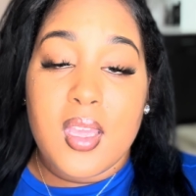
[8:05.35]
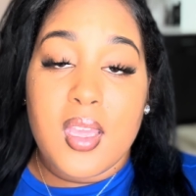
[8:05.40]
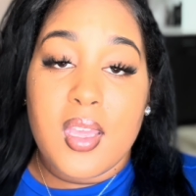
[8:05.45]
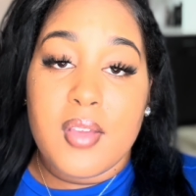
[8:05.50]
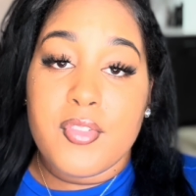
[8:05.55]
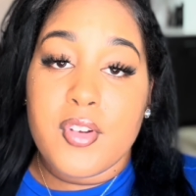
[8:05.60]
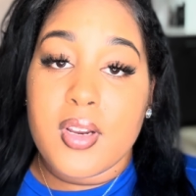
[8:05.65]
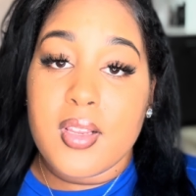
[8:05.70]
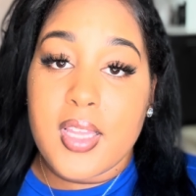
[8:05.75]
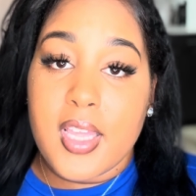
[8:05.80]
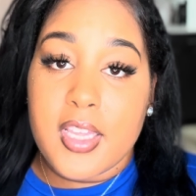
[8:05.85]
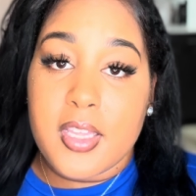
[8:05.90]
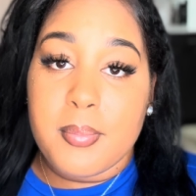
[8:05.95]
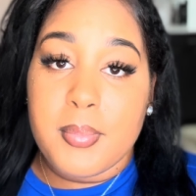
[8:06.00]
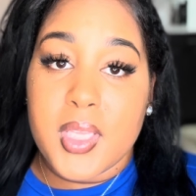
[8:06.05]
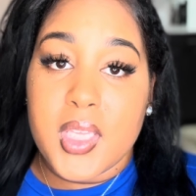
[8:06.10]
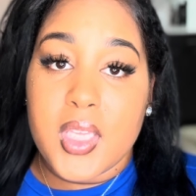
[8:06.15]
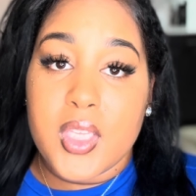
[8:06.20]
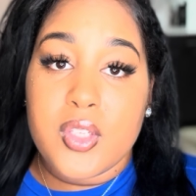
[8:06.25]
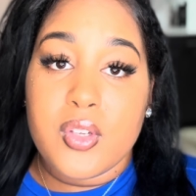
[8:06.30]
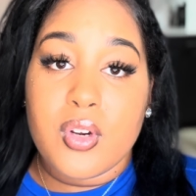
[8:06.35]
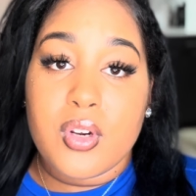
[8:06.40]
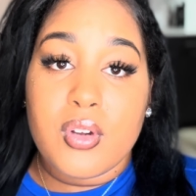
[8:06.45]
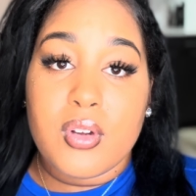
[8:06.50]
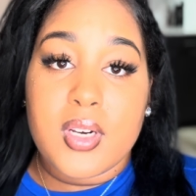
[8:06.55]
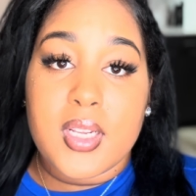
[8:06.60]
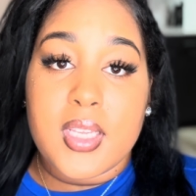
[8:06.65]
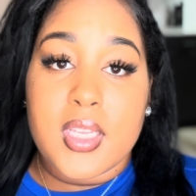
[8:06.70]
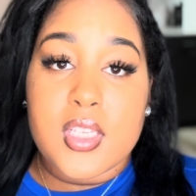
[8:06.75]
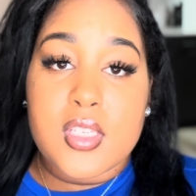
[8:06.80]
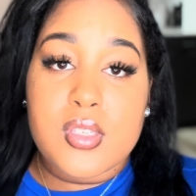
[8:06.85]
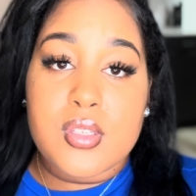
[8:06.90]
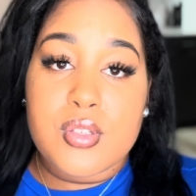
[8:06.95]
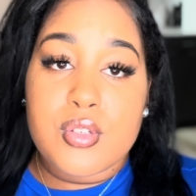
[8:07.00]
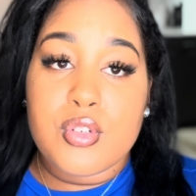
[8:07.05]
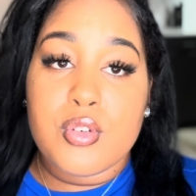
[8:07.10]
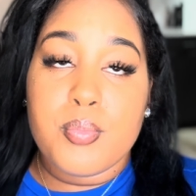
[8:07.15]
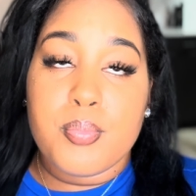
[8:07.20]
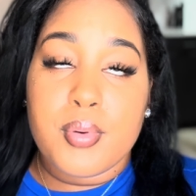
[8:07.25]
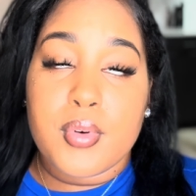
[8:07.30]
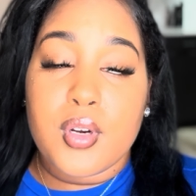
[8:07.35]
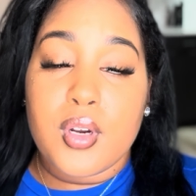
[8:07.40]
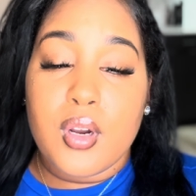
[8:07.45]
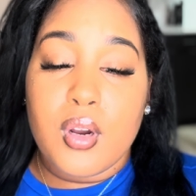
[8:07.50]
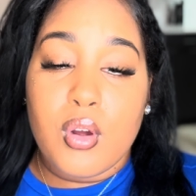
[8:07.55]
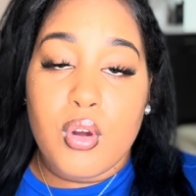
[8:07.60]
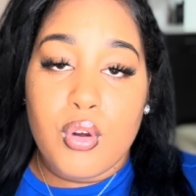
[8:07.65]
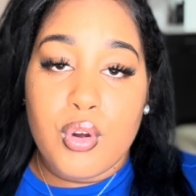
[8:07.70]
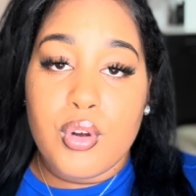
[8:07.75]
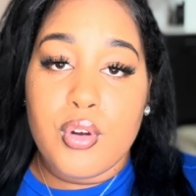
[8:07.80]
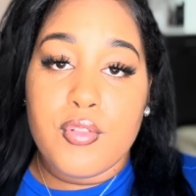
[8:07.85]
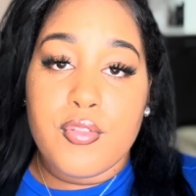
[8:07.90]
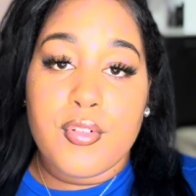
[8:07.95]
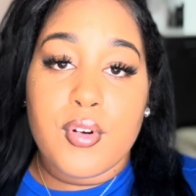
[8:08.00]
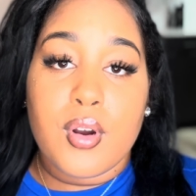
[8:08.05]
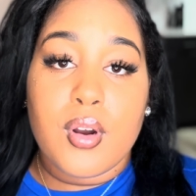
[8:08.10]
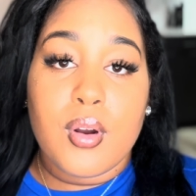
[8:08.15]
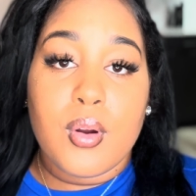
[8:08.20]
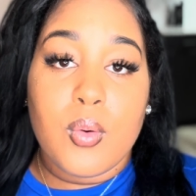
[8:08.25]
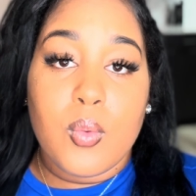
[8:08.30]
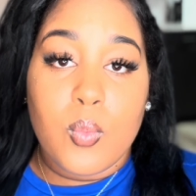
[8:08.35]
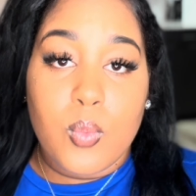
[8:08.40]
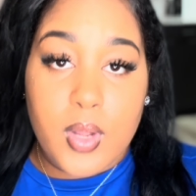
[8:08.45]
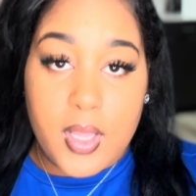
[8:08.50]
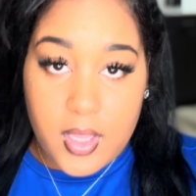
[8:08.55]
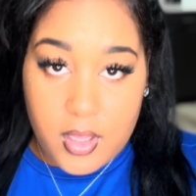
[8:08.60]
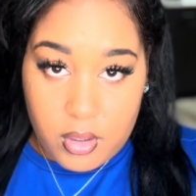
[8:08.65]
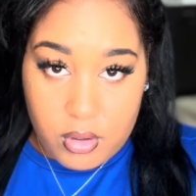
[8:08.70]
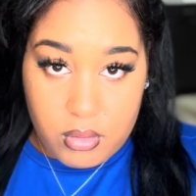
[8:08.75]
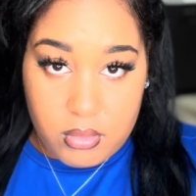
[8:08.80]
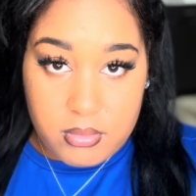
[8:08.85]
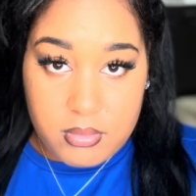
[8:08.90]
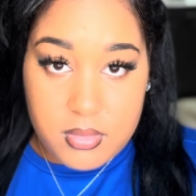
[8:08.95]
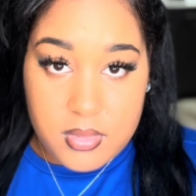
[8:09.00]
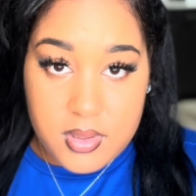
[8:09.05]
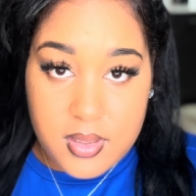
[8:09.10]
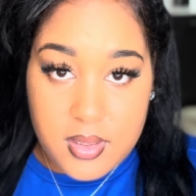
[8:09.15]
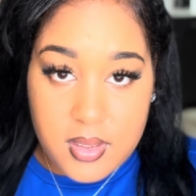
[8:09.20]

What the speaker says: If you're like me, you're going to get super overwhelmed.